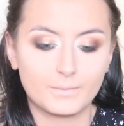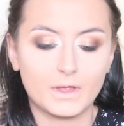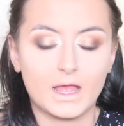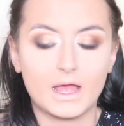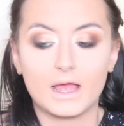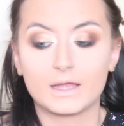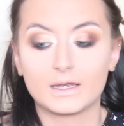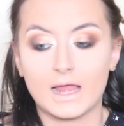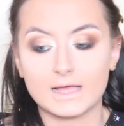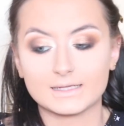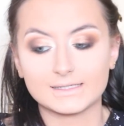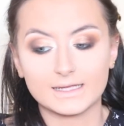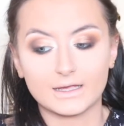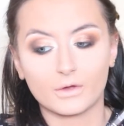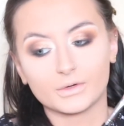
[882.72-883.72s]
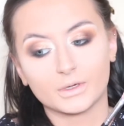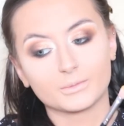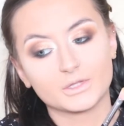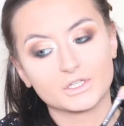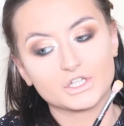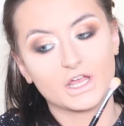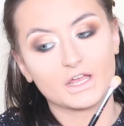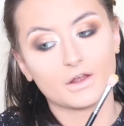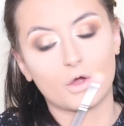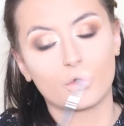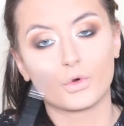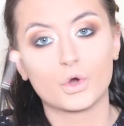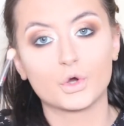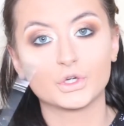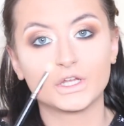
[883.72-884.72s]
And lastly, going in with the shade Oh
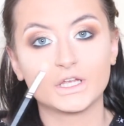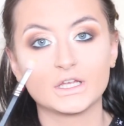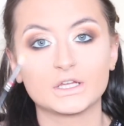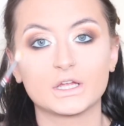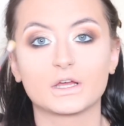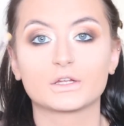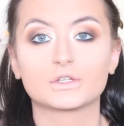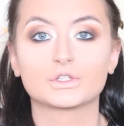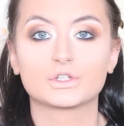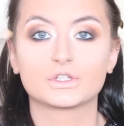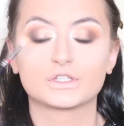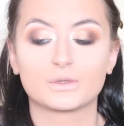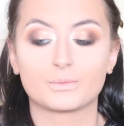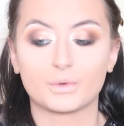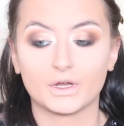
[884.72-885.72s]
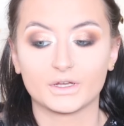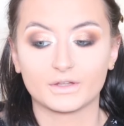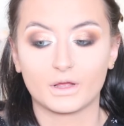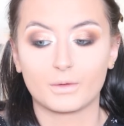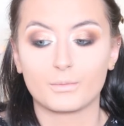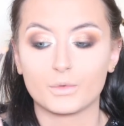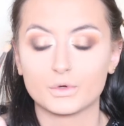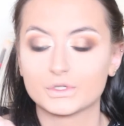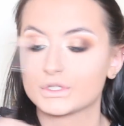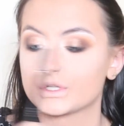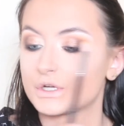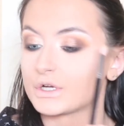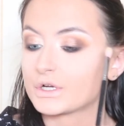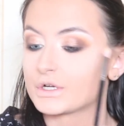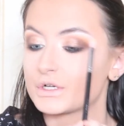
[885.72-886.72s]
Honey, just to bring that
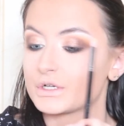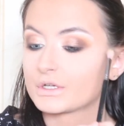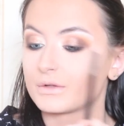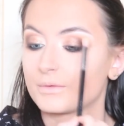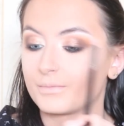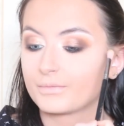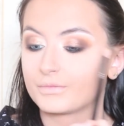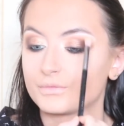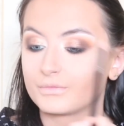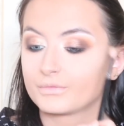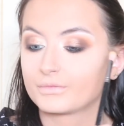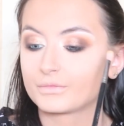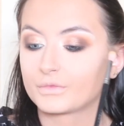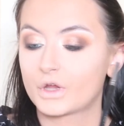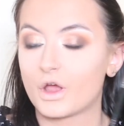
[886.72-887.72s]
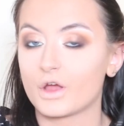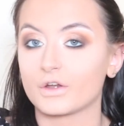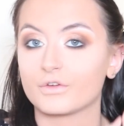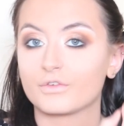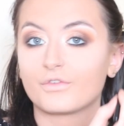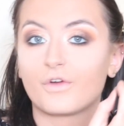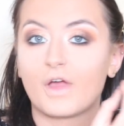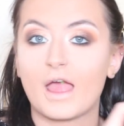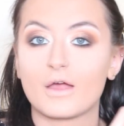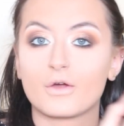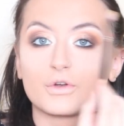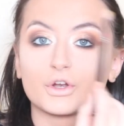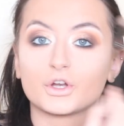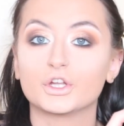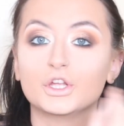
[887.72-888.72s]
mustard kind of
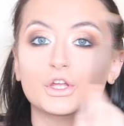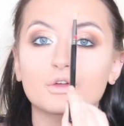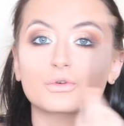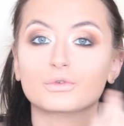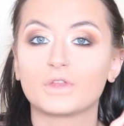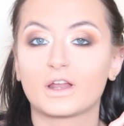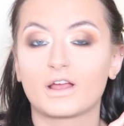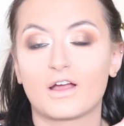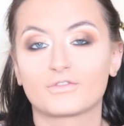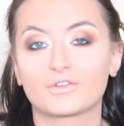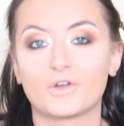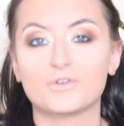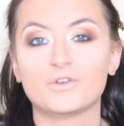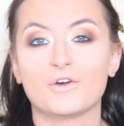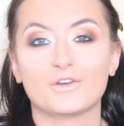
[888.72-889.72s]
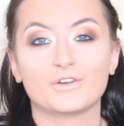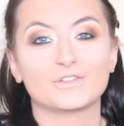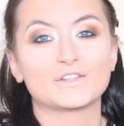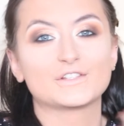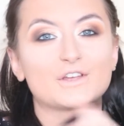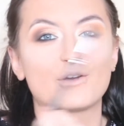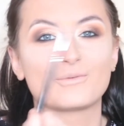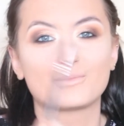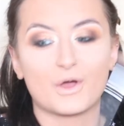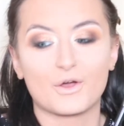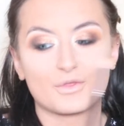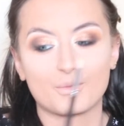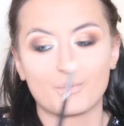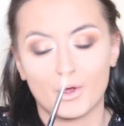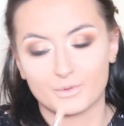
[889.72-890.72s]
outer hue that I have going on the top, on
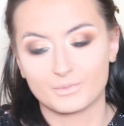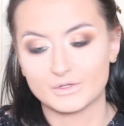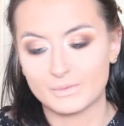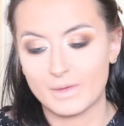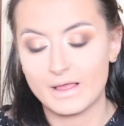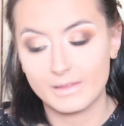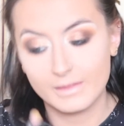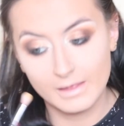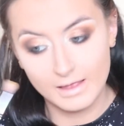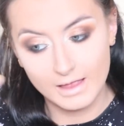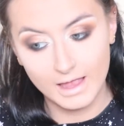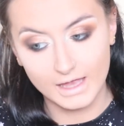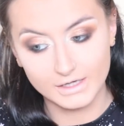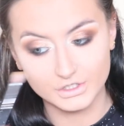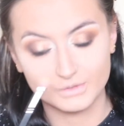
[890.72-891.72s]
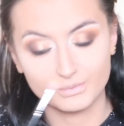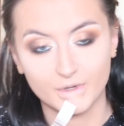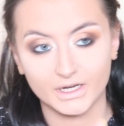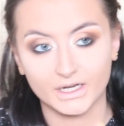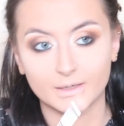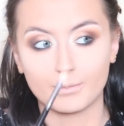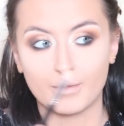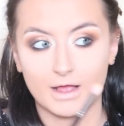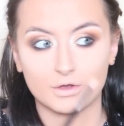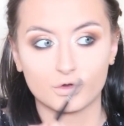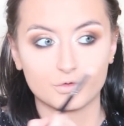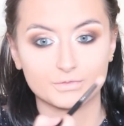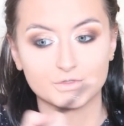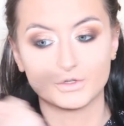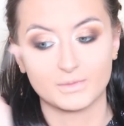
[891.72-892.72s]
the bottom as well, and just bringing it back
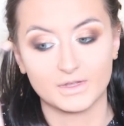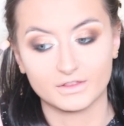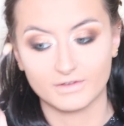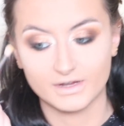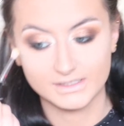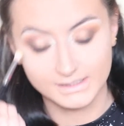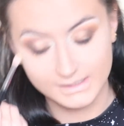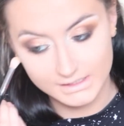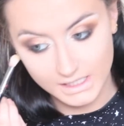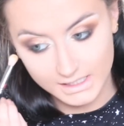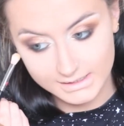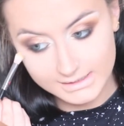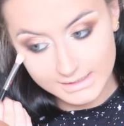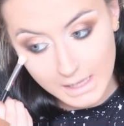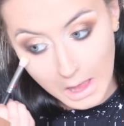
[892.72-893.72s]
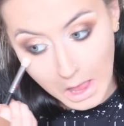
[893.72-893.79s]
up to meet the rest of the shades.